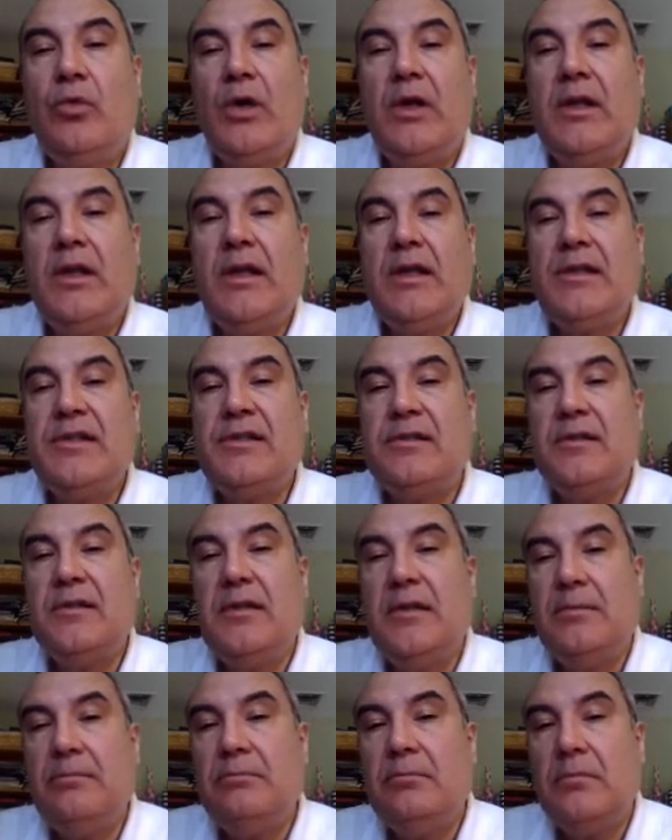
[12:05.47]
one
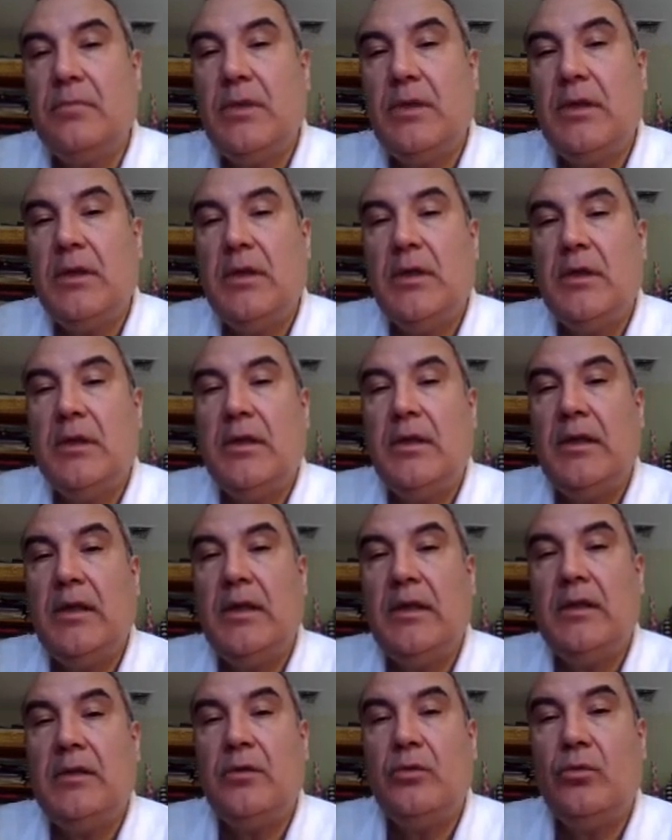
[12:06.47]
extreme,
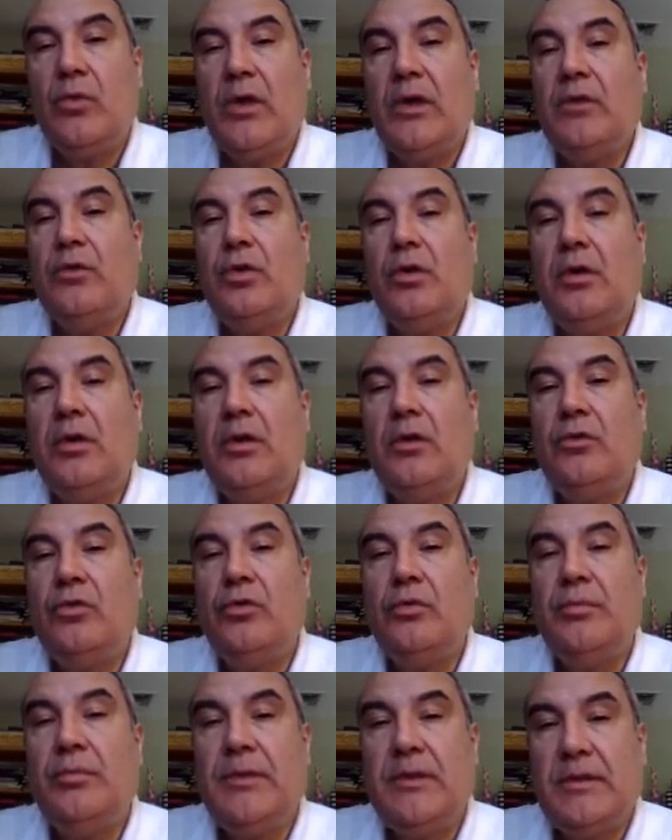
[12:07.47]
in one
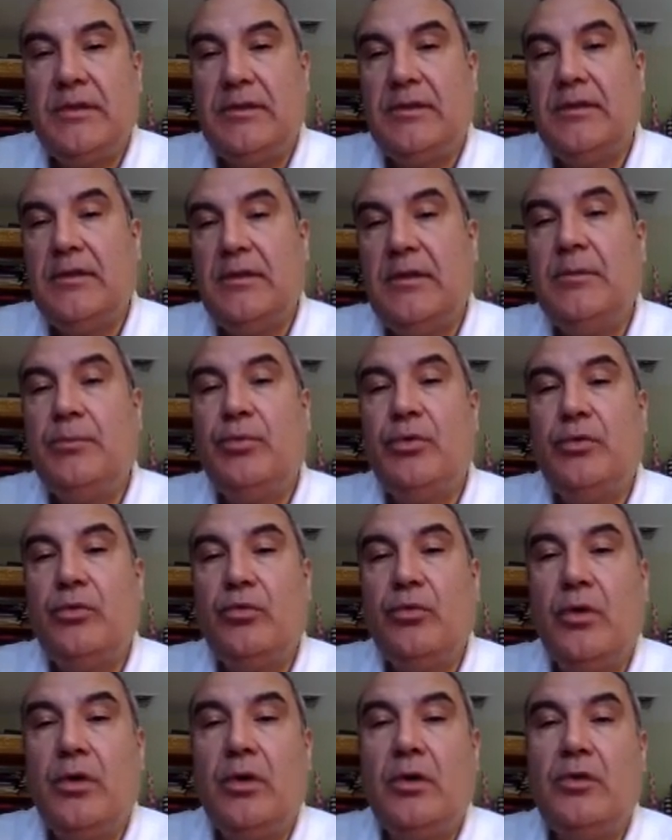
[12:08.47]
32-bit input
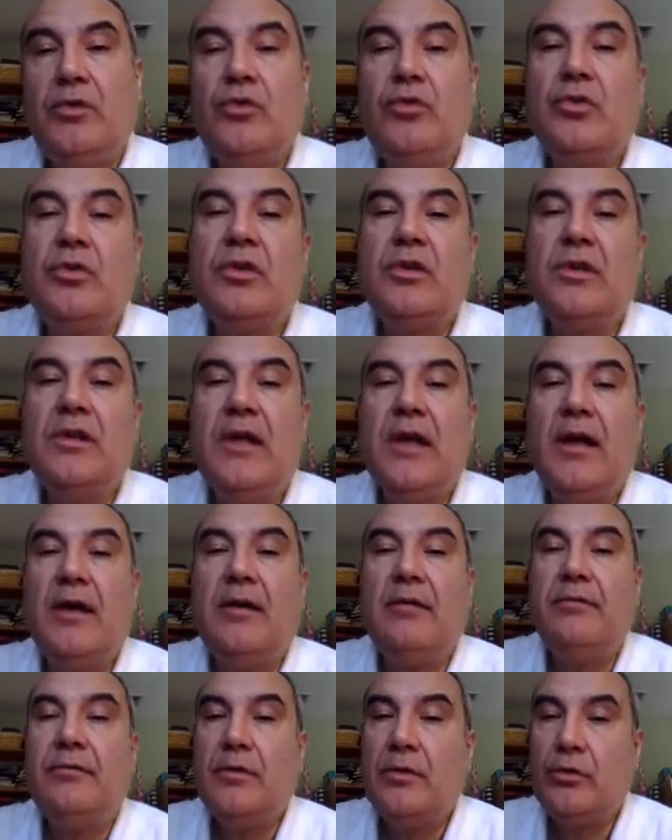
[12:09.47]
word, you can
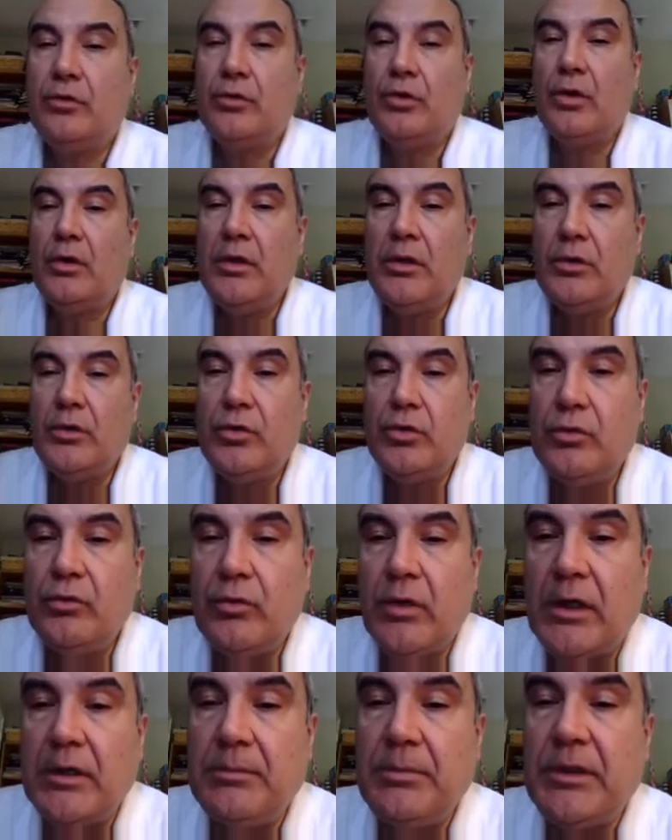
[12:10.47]
have 32
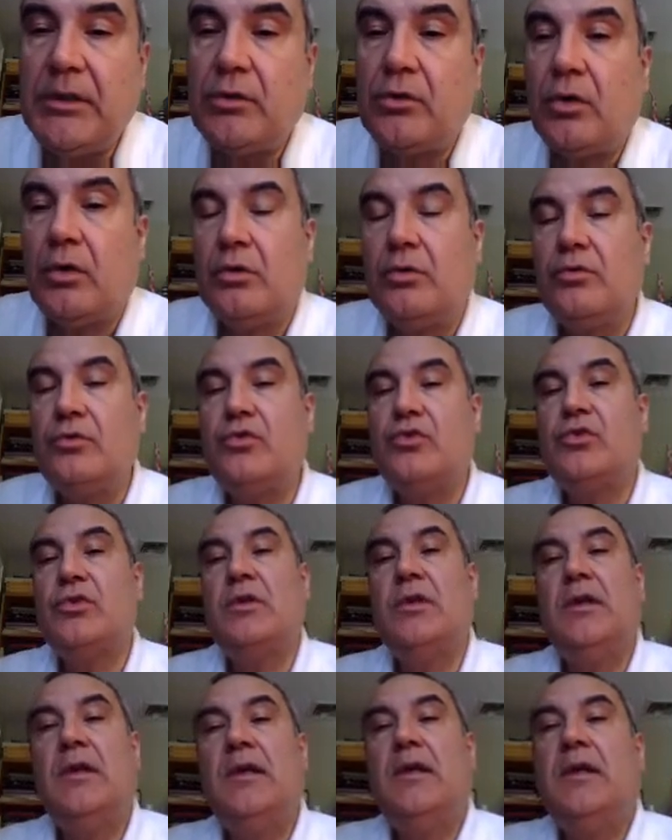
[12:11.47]
one-bit codes.
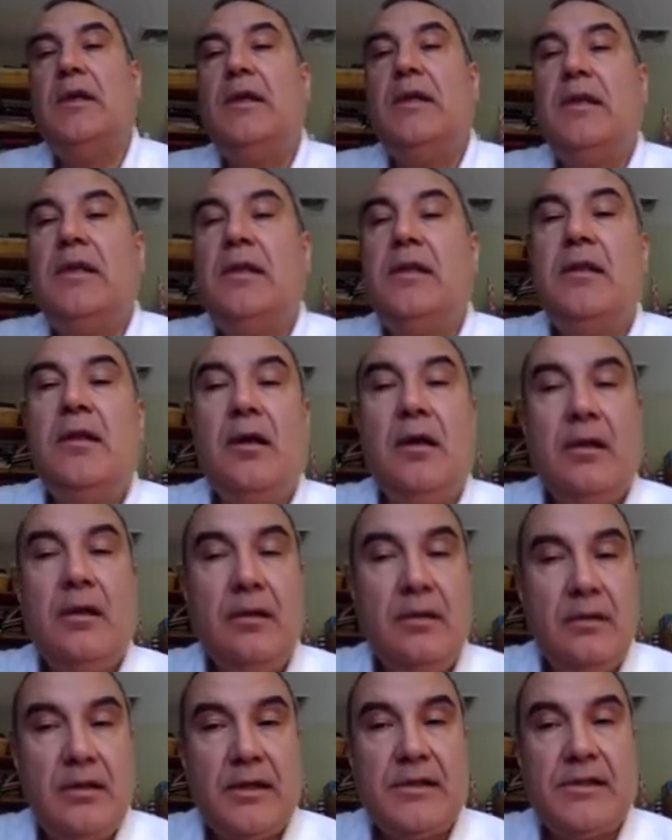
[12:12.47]
In the
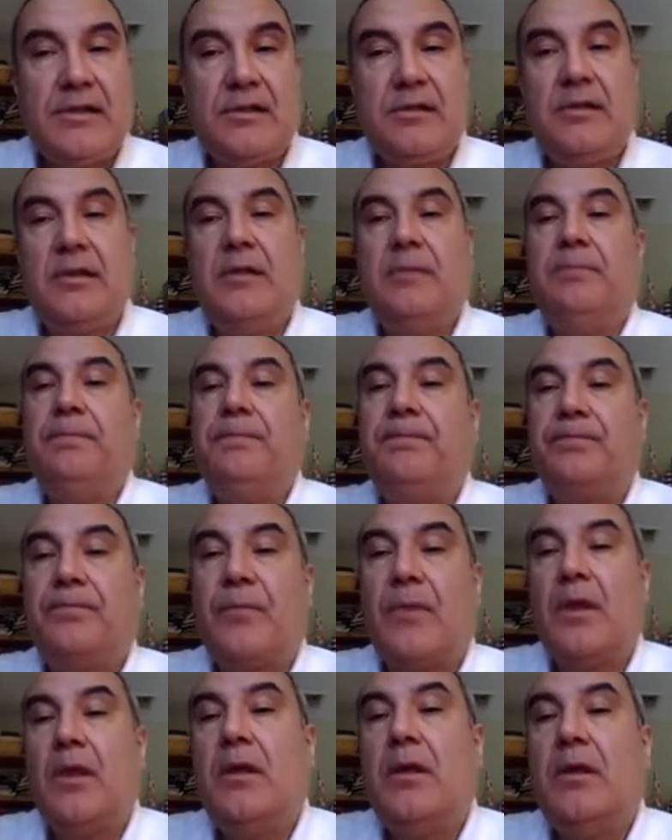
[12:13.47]
other extreme,
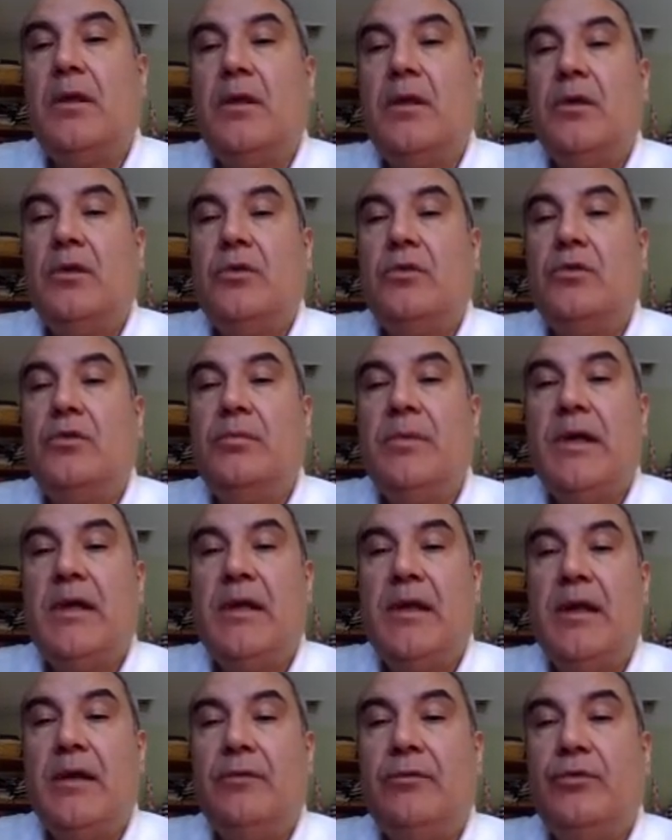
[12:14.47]
you may
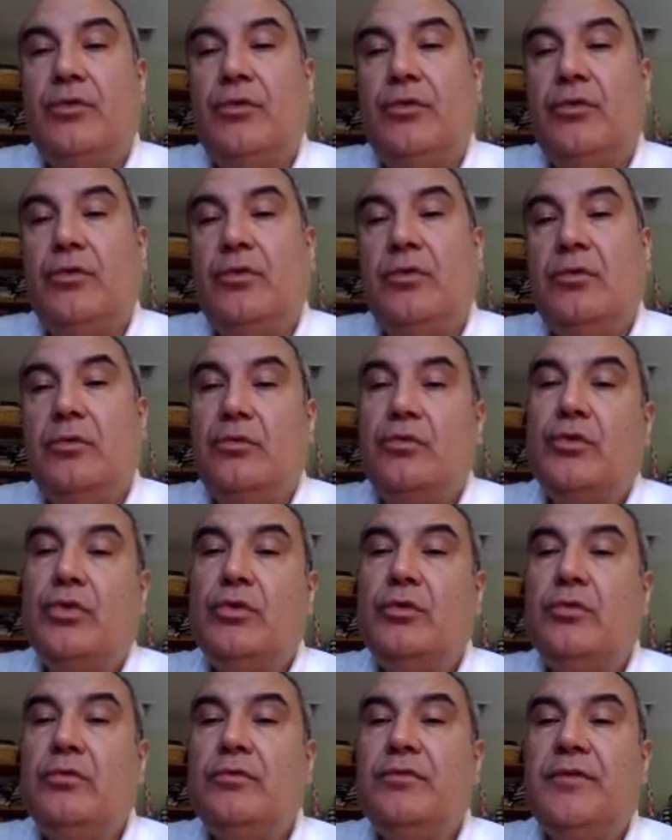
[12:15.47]
have
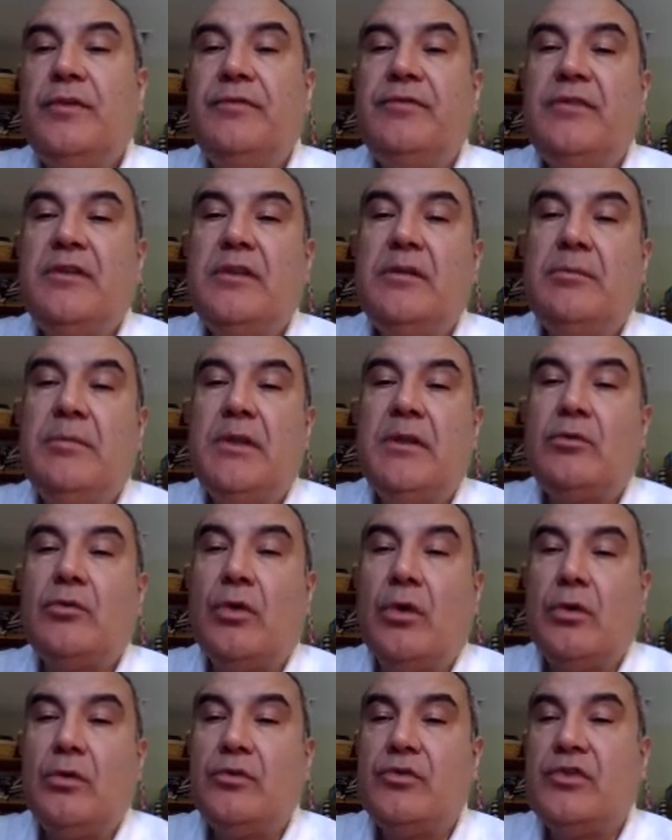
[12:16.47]
two 15-bit
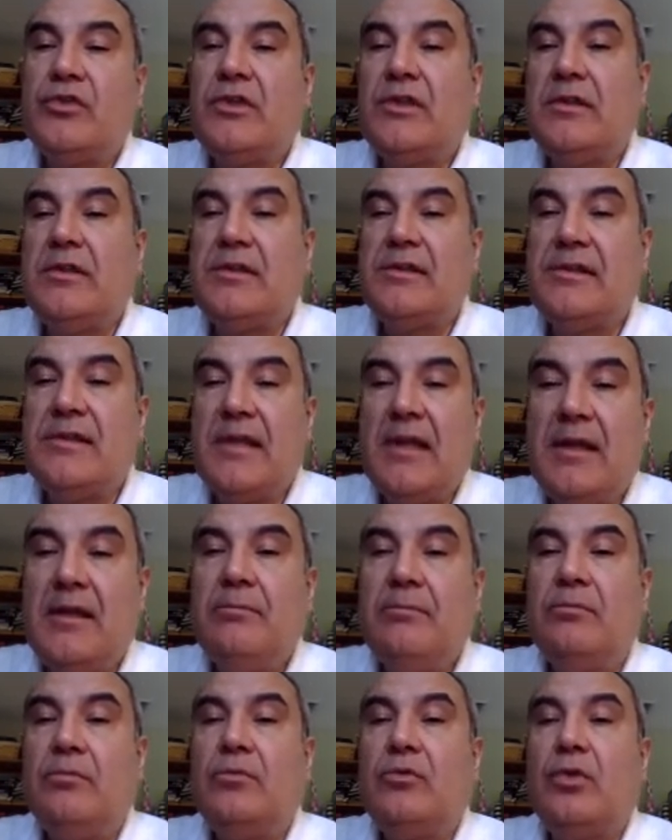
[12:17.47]
codes in the
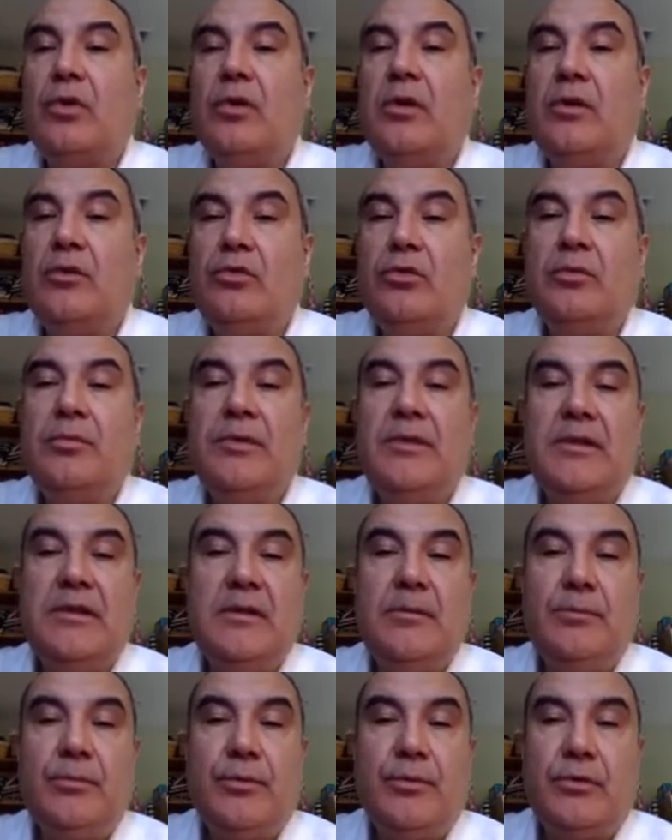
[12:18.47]
same 32-bit
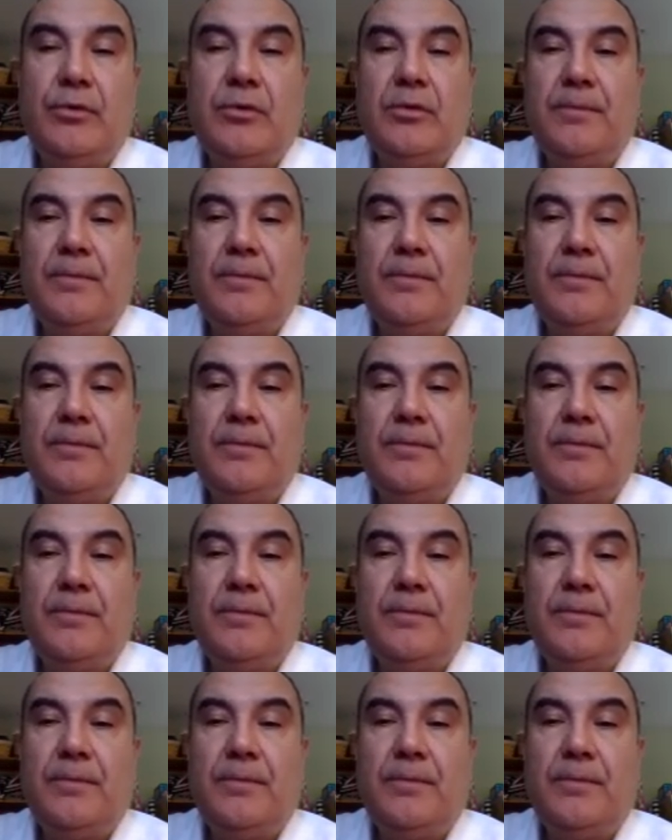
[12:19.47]
input.